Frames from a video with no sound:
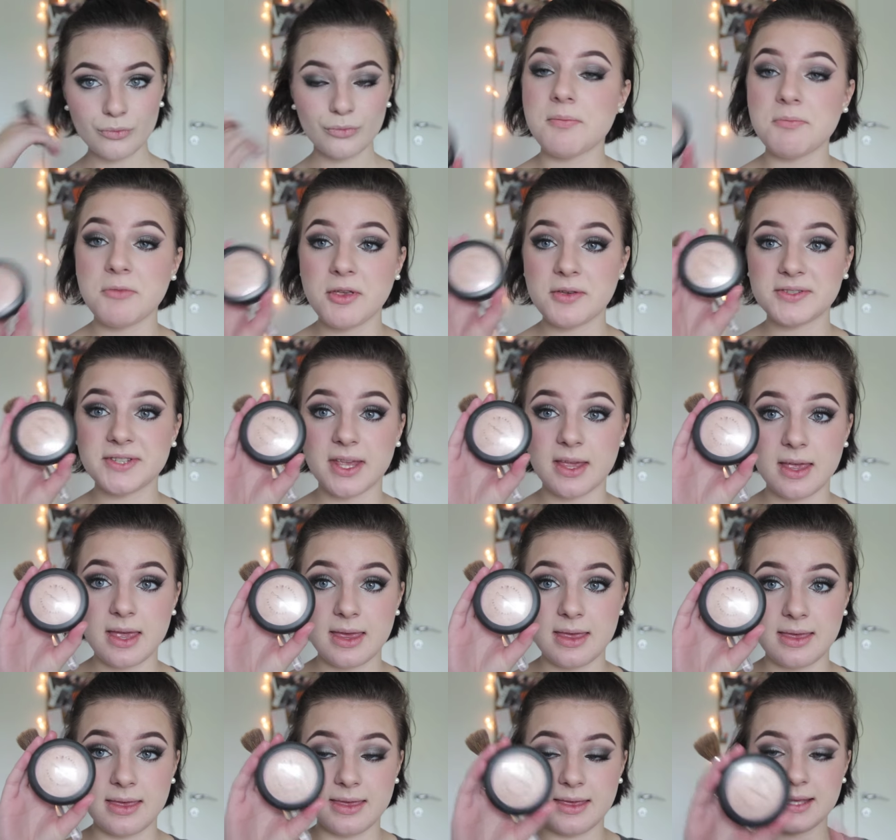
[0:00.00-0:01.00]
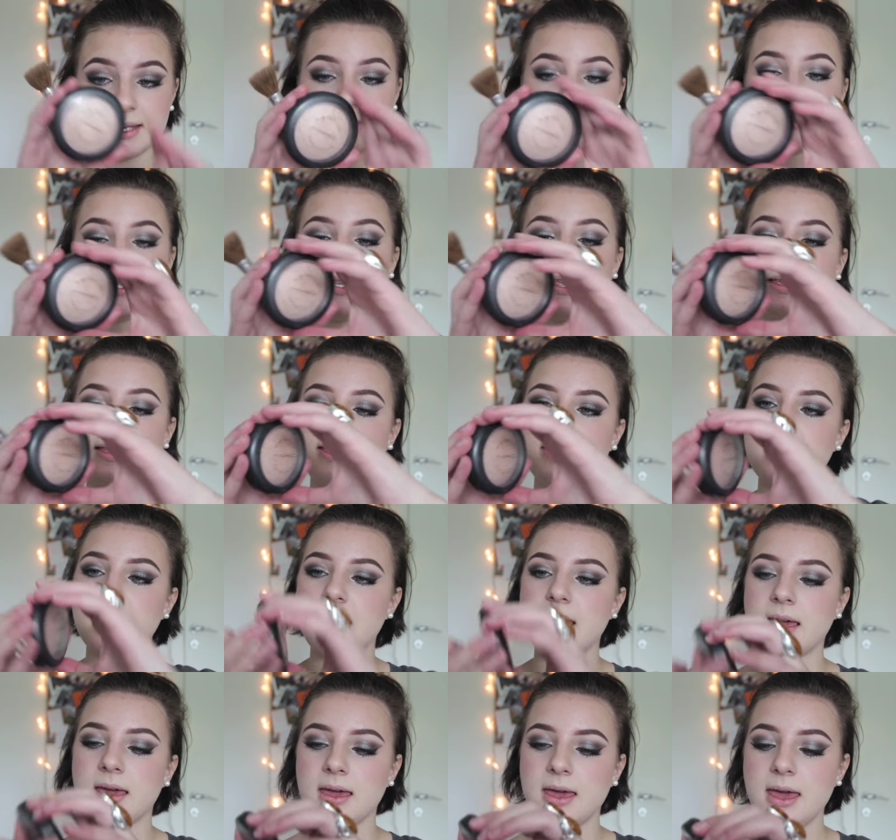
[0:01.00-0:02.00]
I'm using this
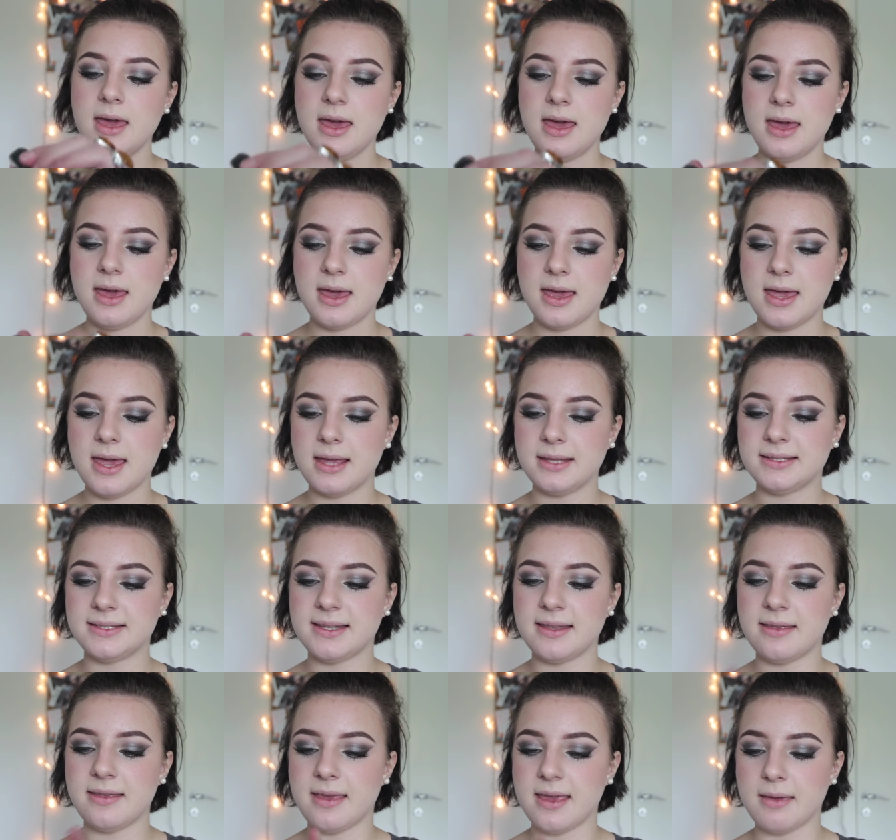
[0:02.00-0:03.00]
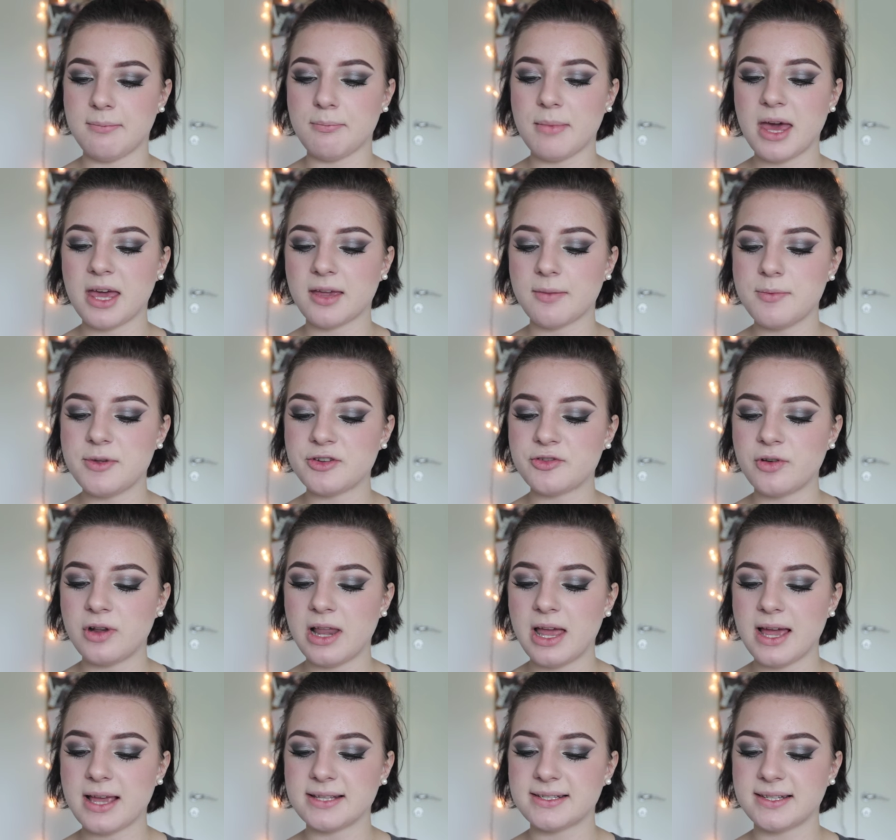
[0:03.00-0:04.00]
thing. It's the MAC
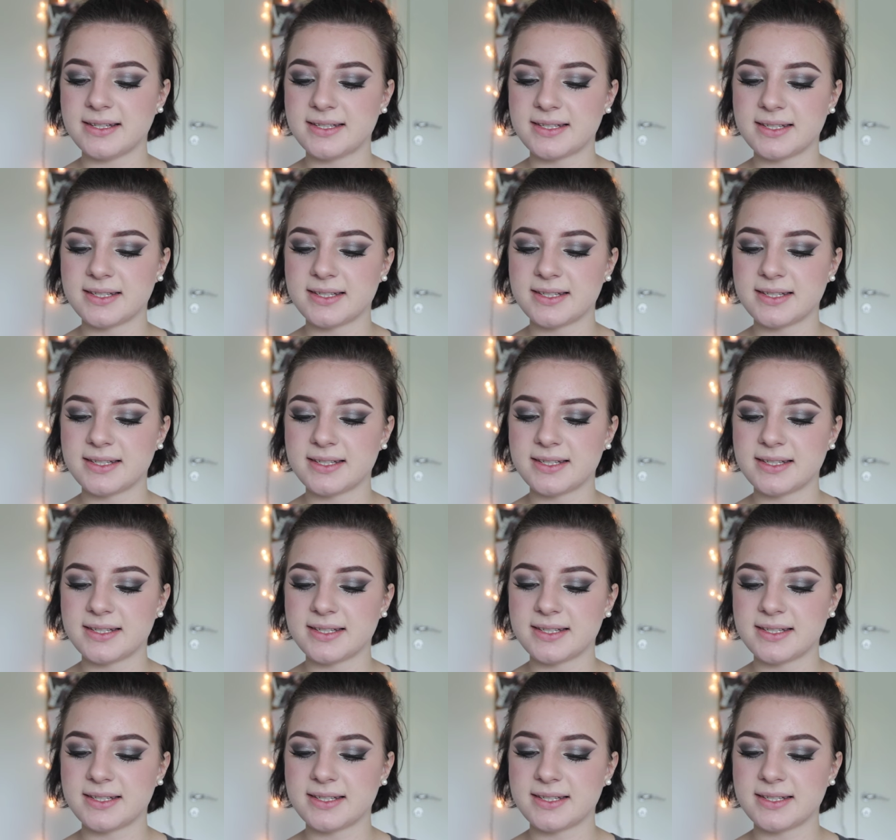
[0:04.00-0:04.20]
Mineralize